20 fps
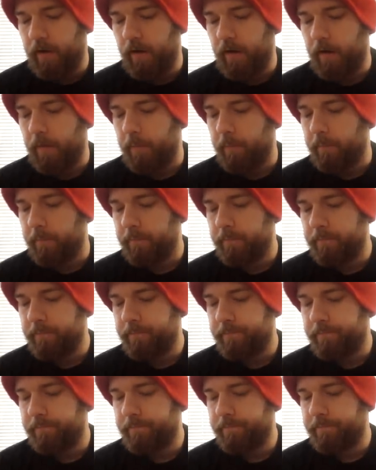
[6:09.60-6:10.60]
Um,
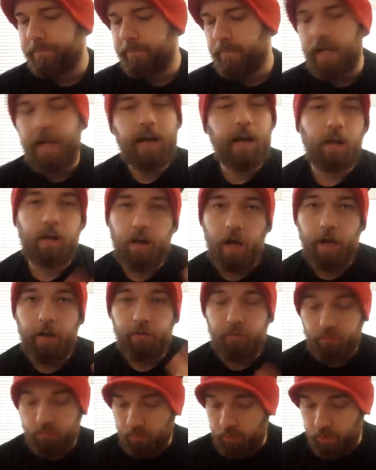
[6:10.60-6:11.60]
yeah, a
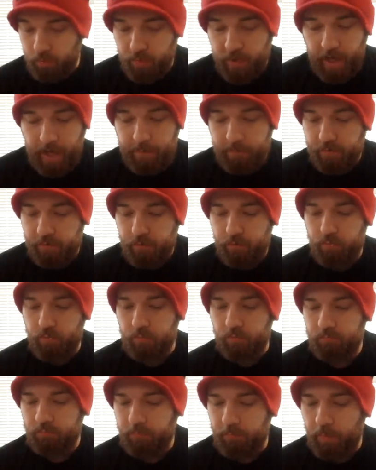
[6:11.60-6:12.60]
new game
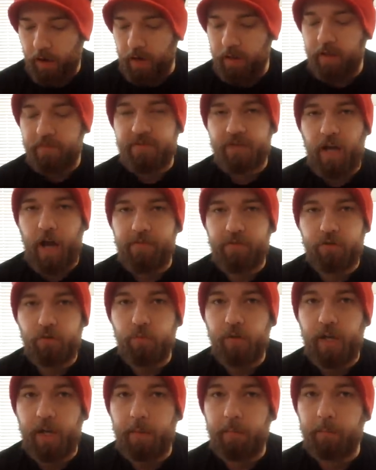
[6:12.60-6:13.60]
too. Monolith Soft's
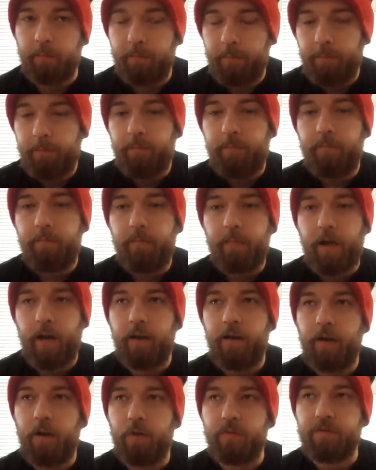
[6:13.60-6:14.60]
new game
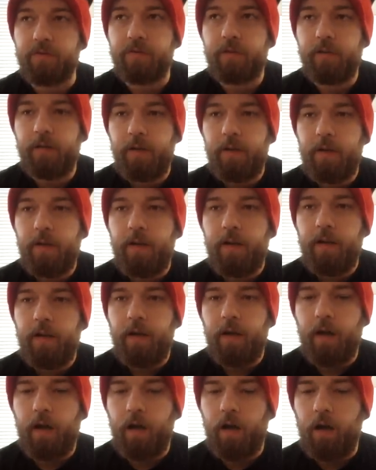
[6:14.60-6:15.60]
got announced.
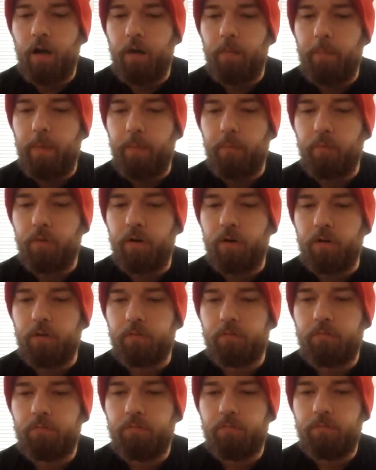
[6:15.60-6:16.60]
Uh, people
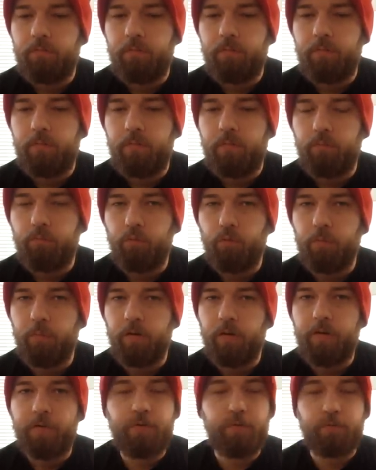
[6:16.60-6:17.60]
were
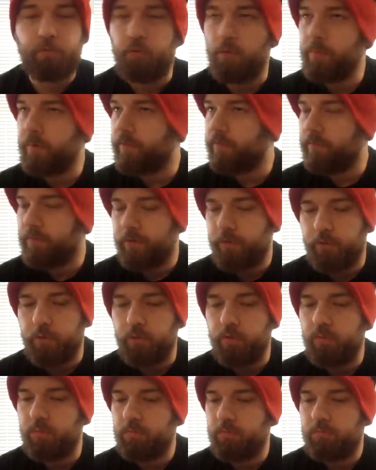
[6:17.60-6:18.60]
rumored. This was rumored
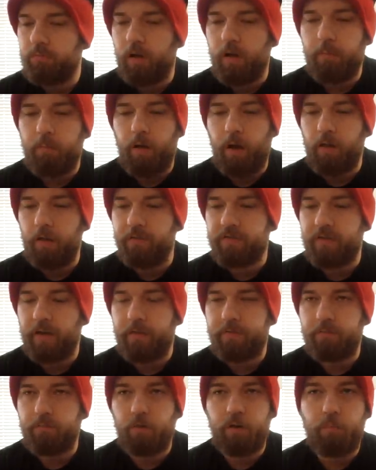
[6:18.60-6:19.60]
to Monolith
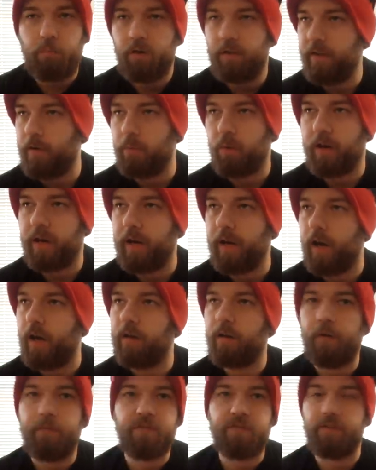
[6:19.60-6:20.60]
Soft. What, what, are they working
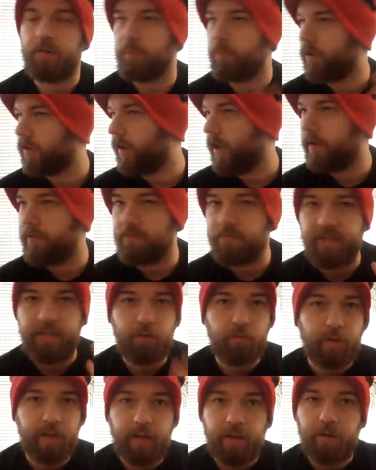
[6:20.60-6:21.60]
on? Obviously, worked on
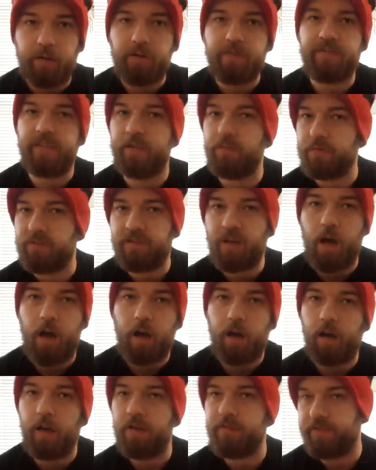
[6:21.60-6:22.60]
Xeno Gear,
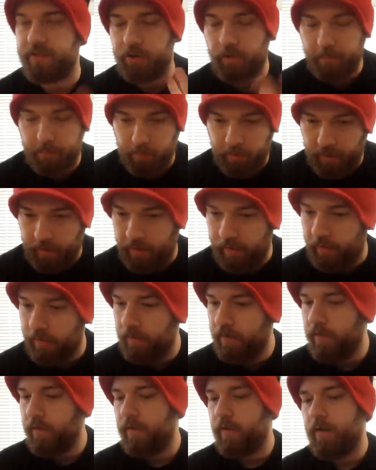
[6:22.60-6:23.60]
Xenosaga, Xeno Blade
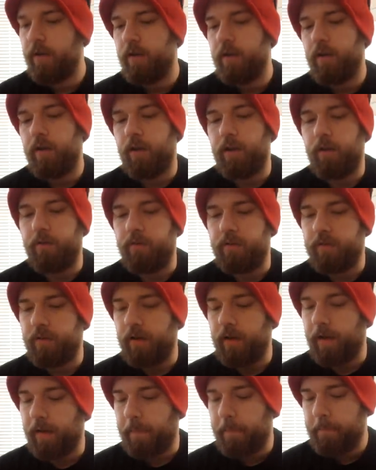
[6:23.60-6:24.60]
and
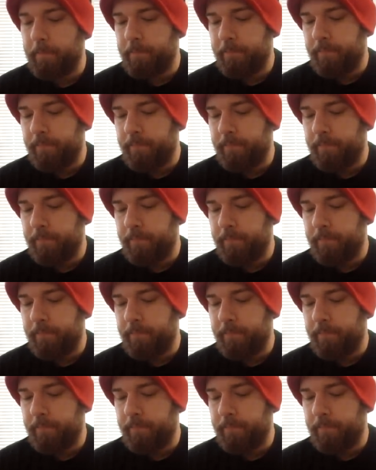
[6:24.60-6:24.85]
everything.